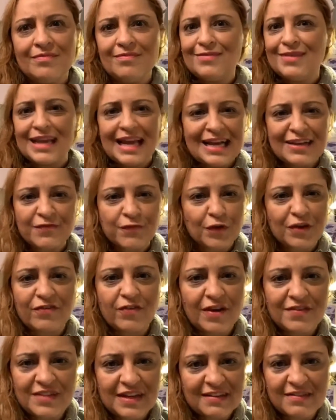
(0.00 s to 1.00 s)
the last
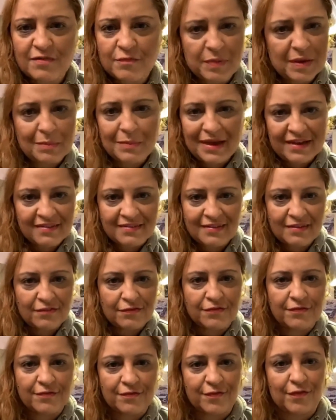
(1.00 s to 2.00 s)
45 days have been massive
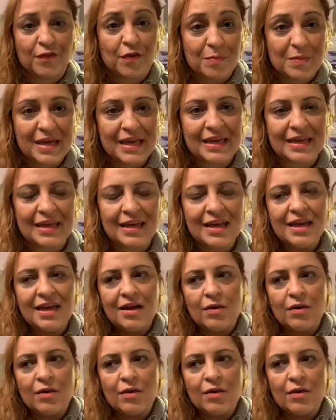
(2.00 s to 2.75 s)
for me.